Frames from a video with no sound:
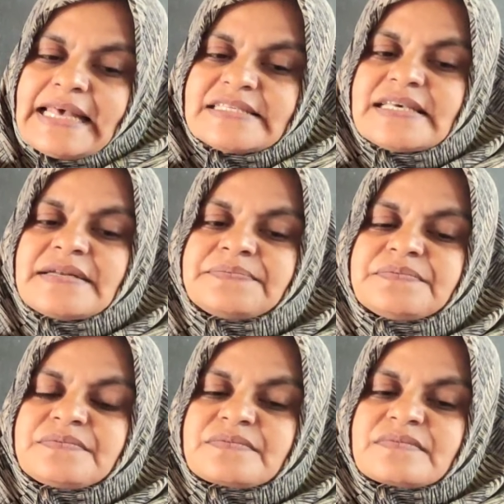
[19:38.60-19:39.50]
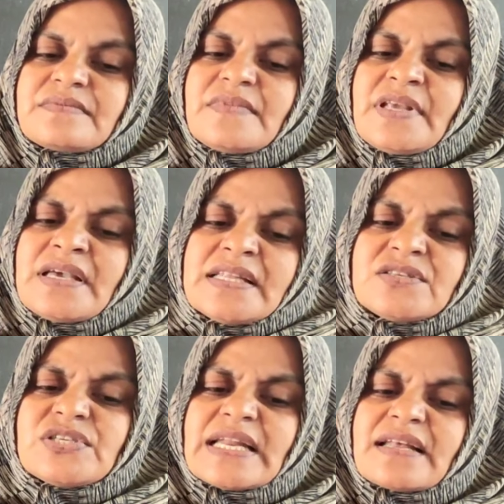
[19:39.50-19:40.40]
lesson. In
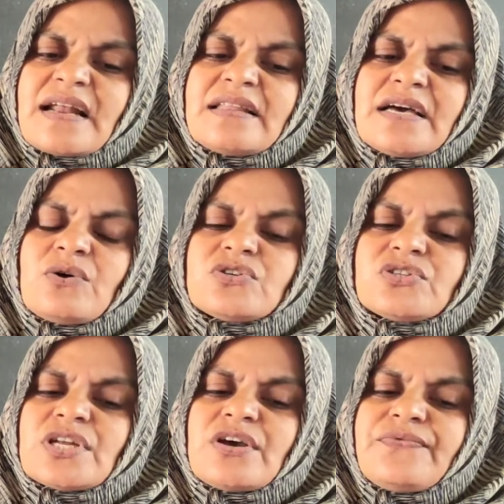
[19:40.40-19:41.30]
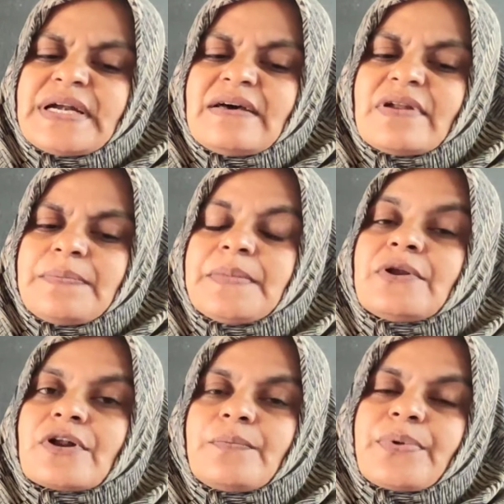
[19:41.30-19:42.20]
general, the question of a
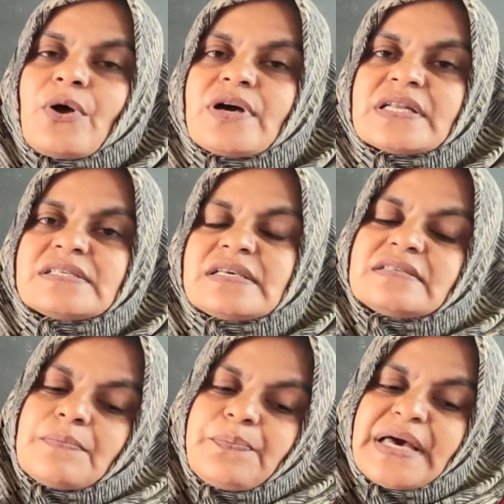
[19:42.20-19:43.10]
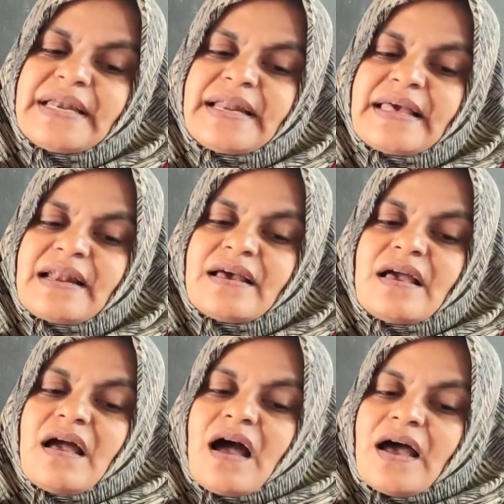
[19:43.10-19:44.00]
development or a progress is a perennial.
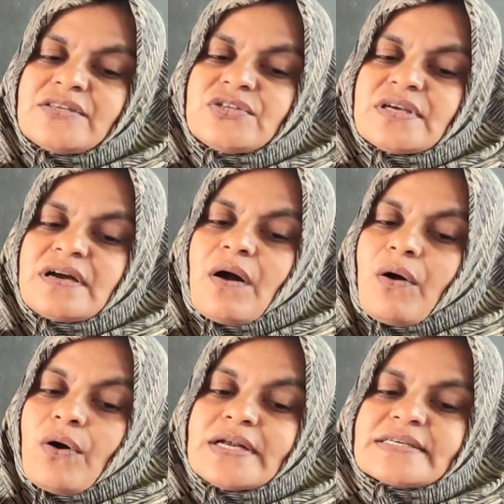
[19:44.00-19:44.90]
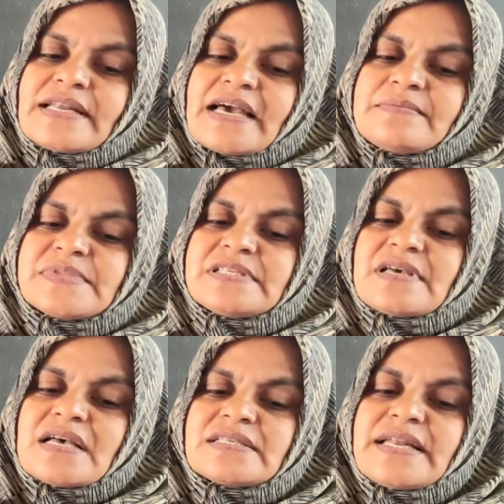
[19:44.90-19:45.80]
At all times,
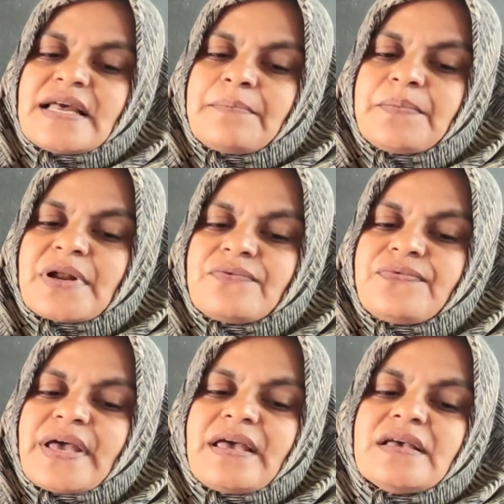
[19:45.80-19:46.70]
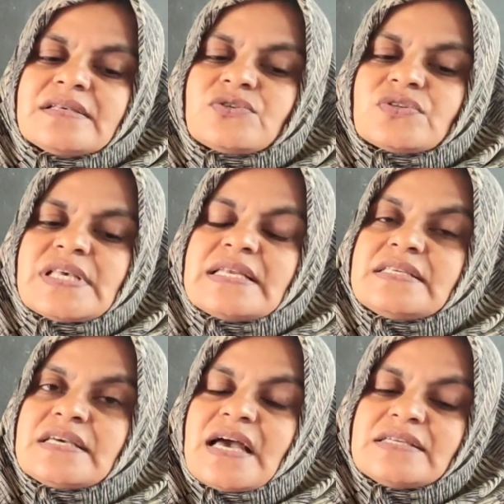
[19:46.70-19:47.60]
as a number of a
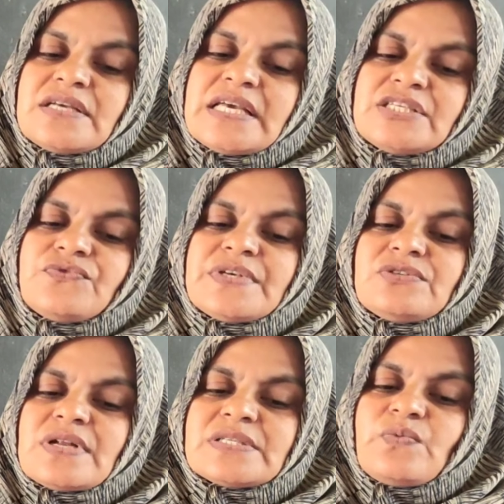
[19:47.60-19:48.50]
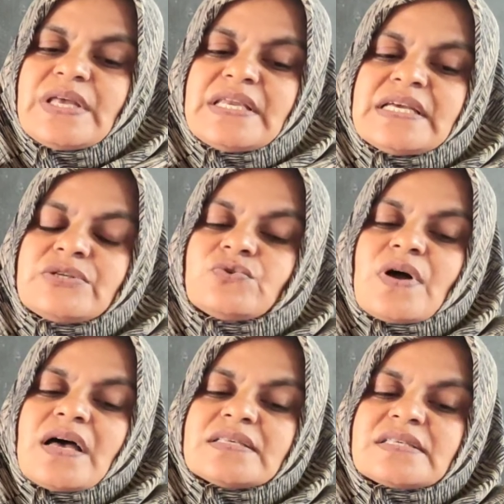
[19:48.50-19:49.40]
society and individuals, we need to
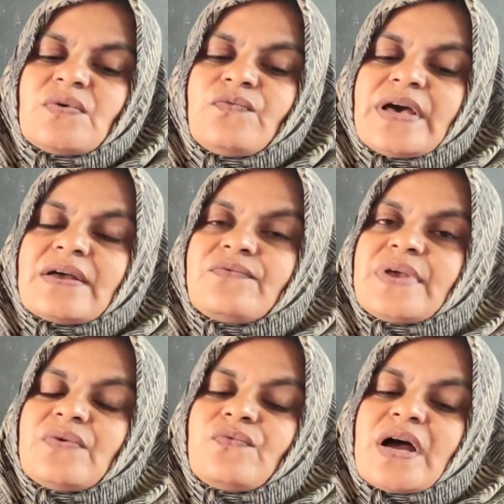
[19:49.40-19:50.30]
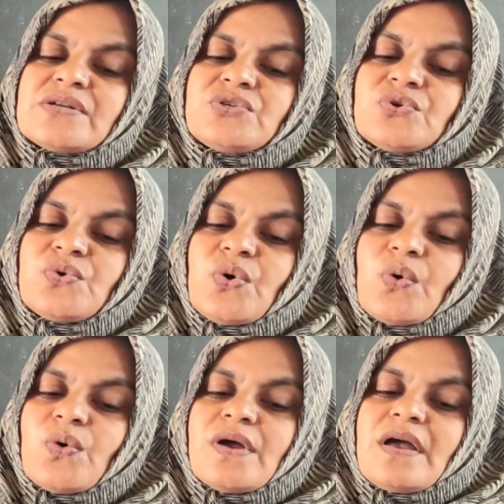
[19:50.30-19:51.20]
ask where we want to
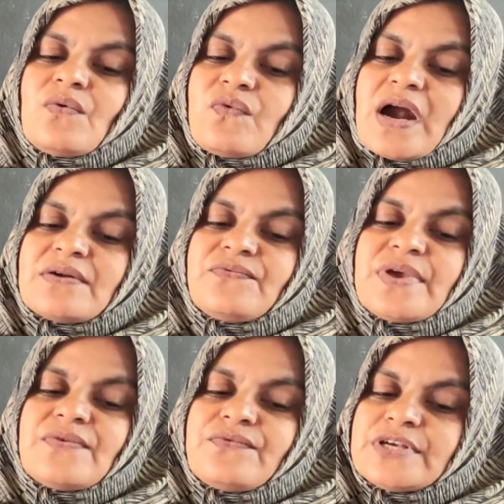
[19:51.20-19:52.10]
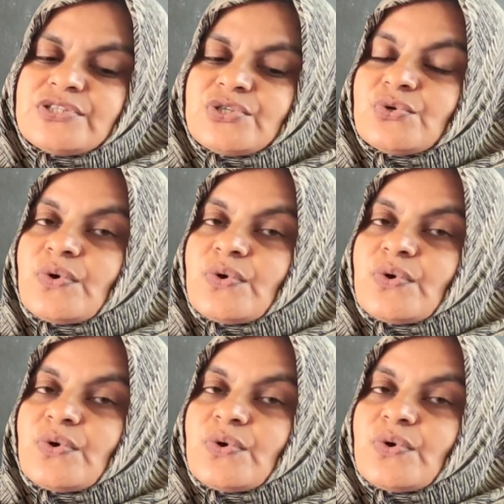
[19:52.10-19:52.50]
go, what we wish